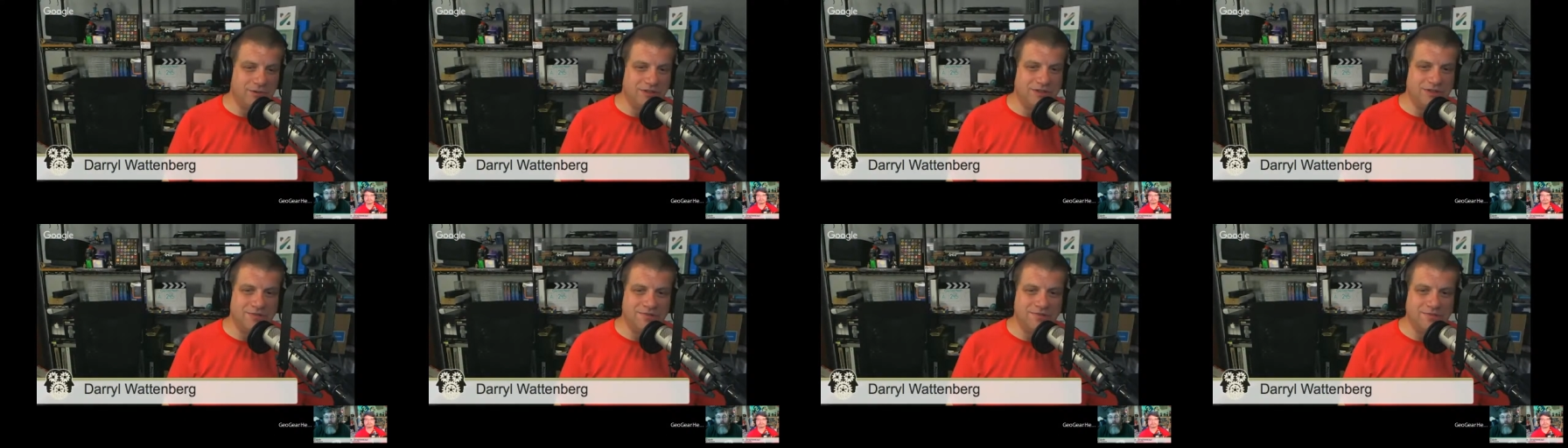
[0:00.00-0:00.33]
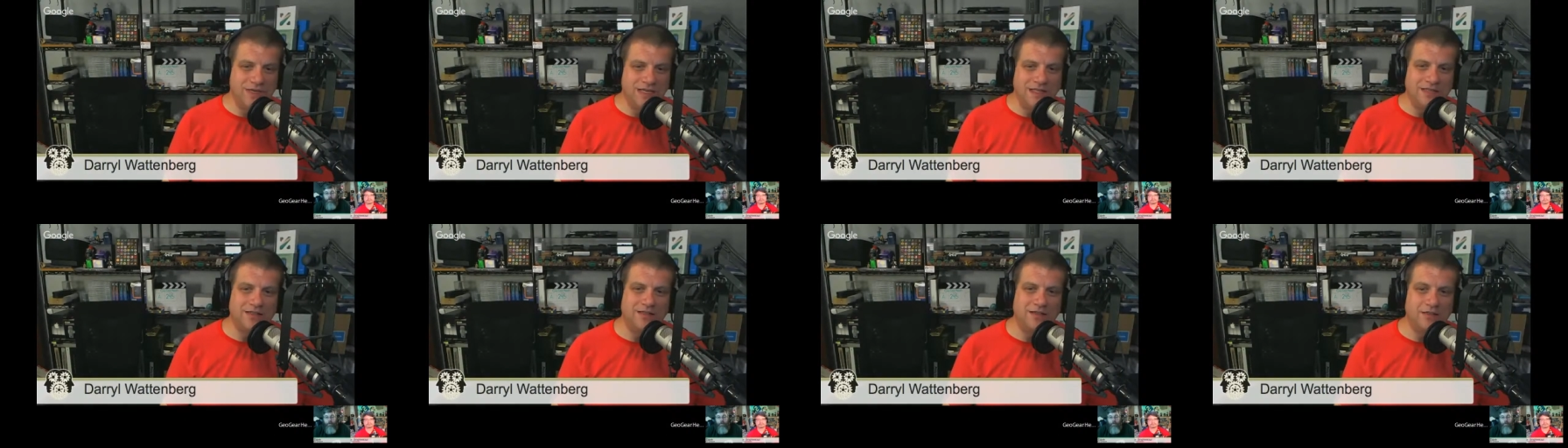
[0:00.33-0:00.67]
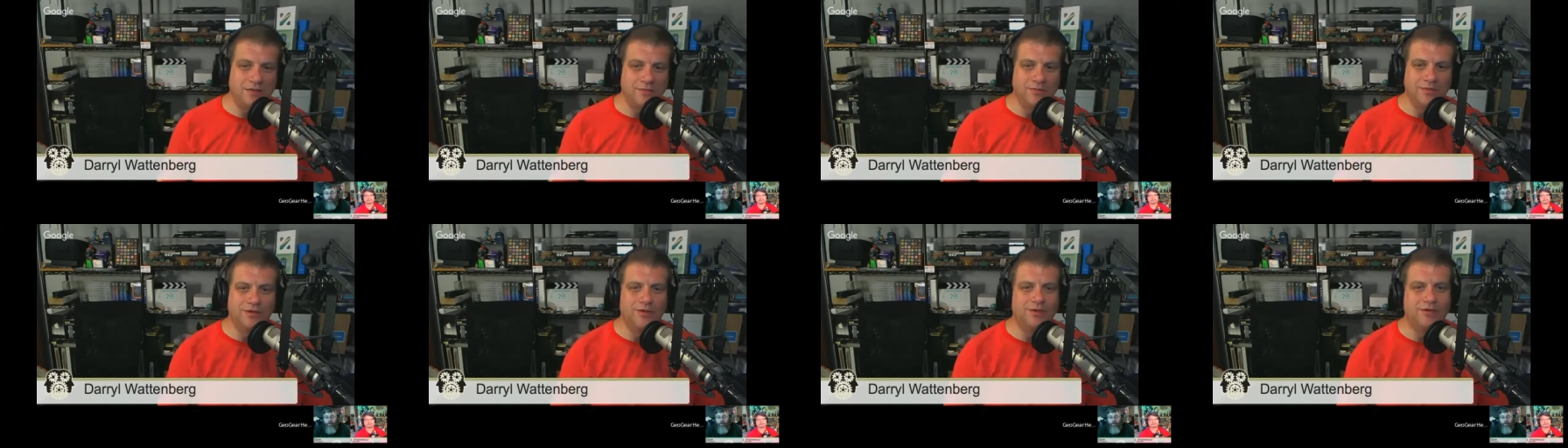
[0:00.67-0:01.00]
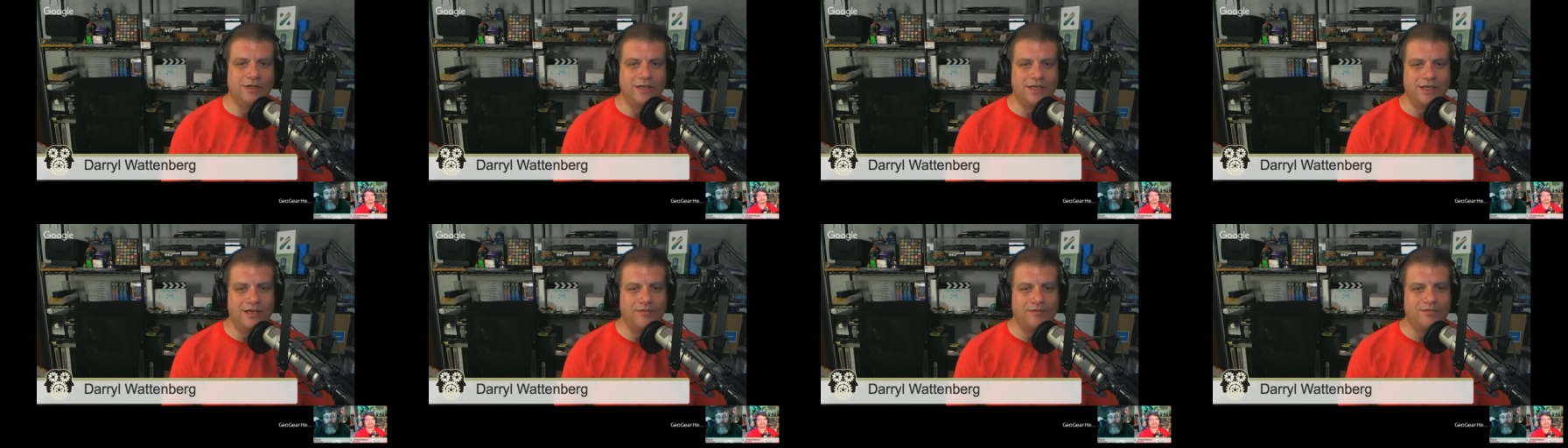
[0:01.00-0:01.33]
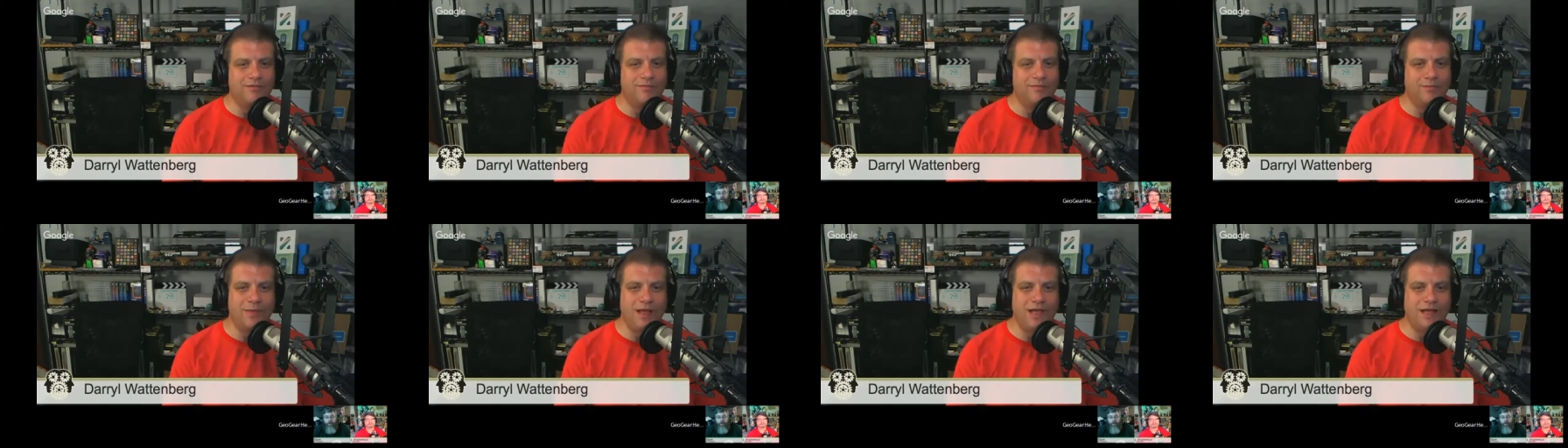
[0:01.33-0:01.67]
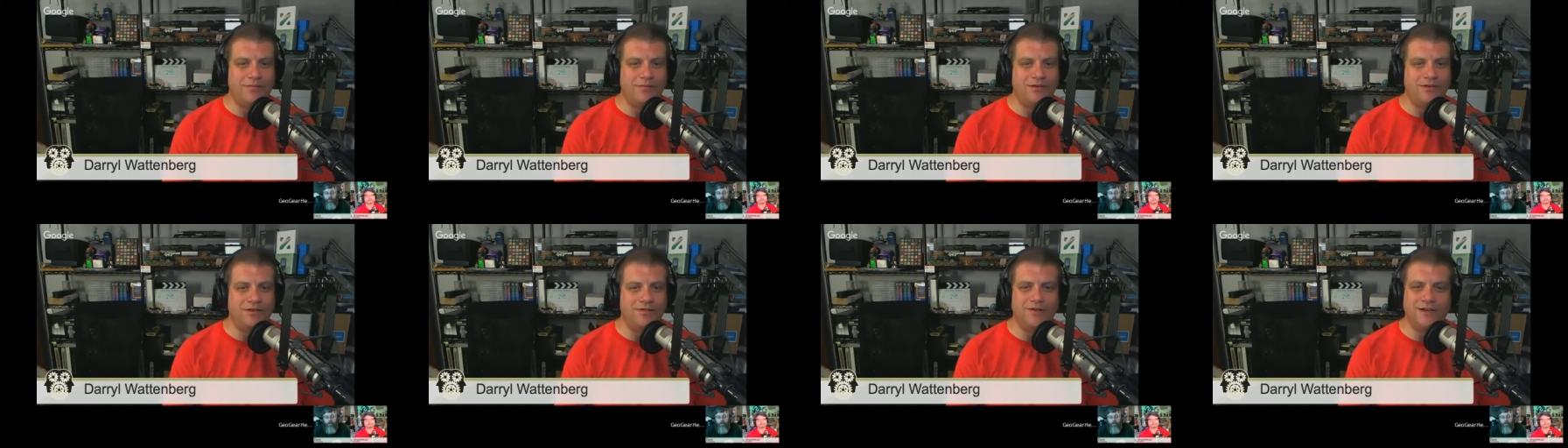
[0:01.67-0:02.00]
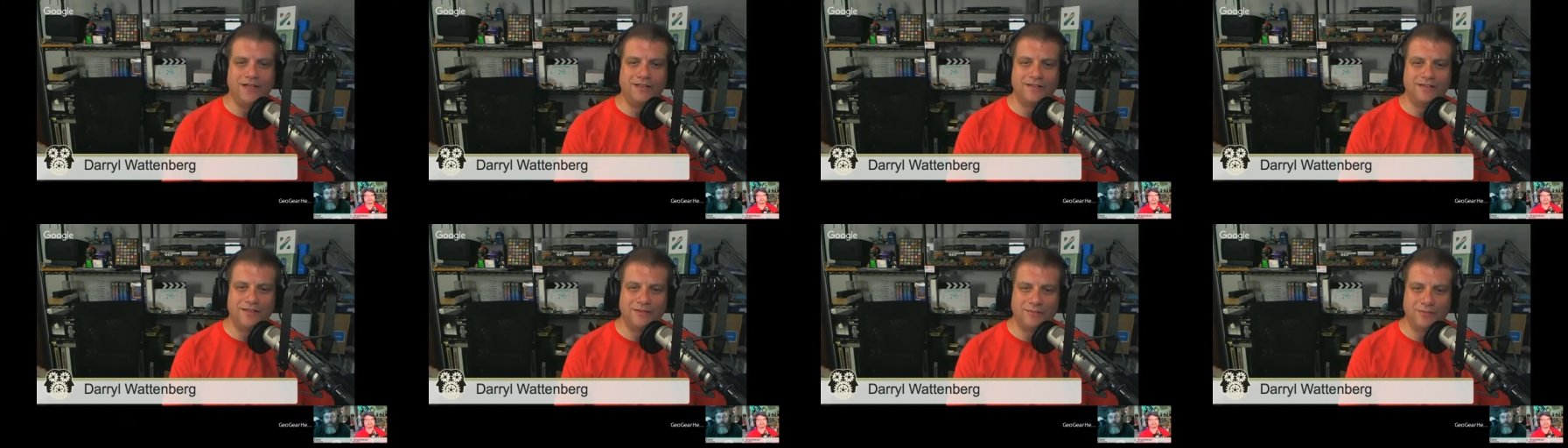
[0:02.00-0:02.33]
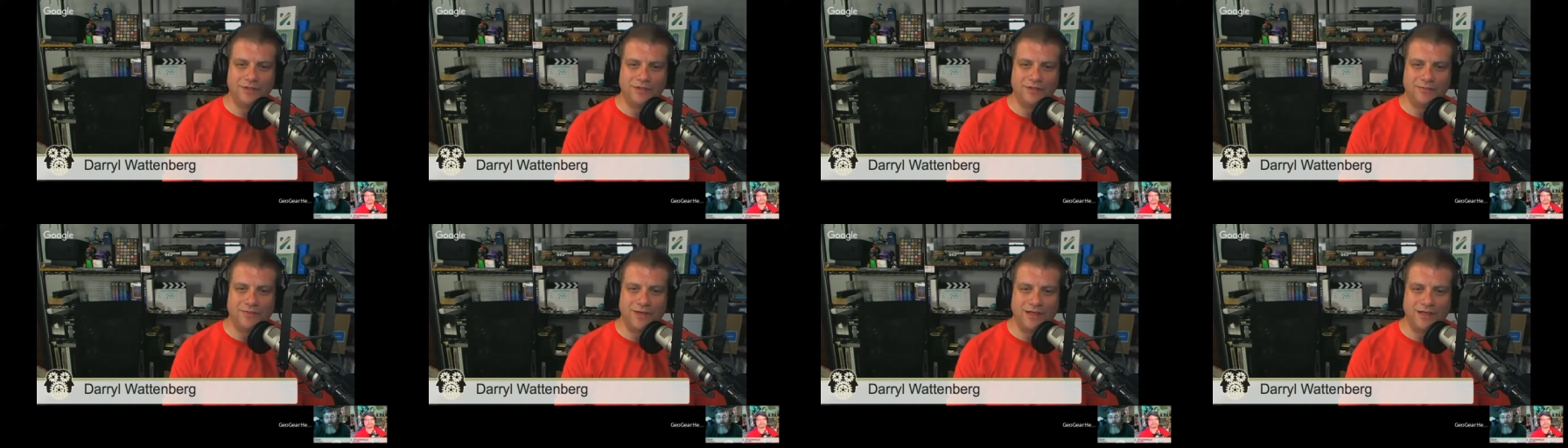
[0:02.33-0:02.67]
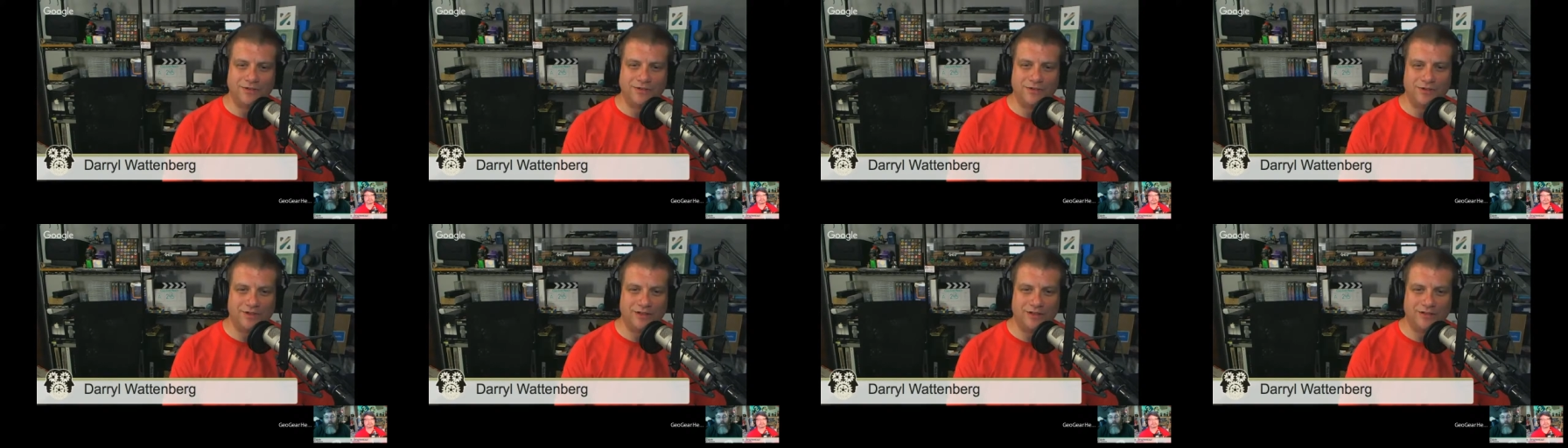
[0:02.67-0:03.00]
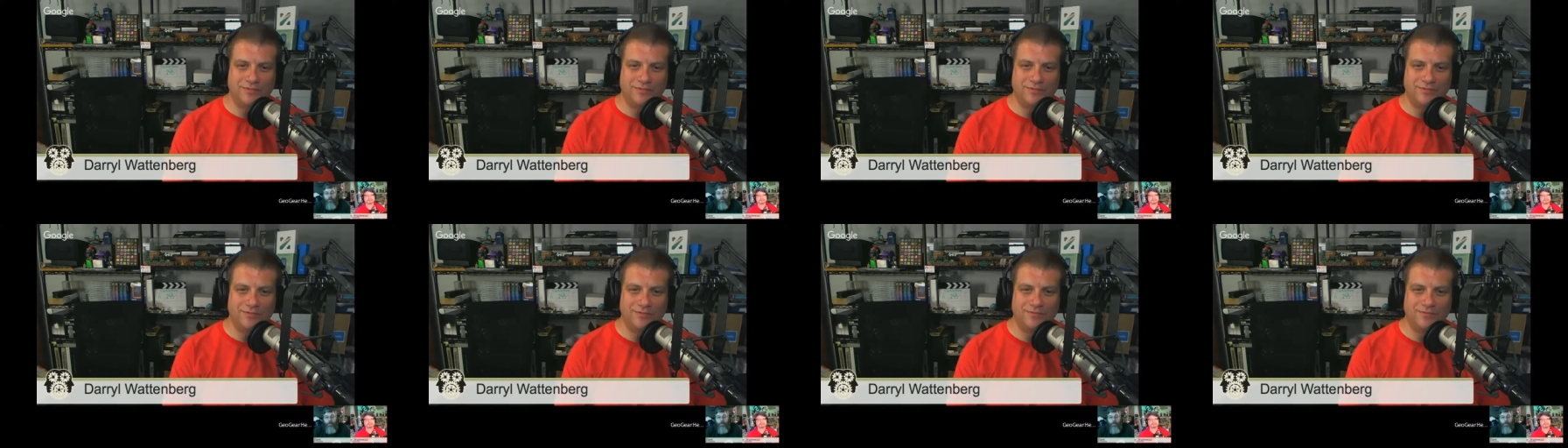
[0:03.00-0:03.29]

to meet the community and maybe find someone to mentor them.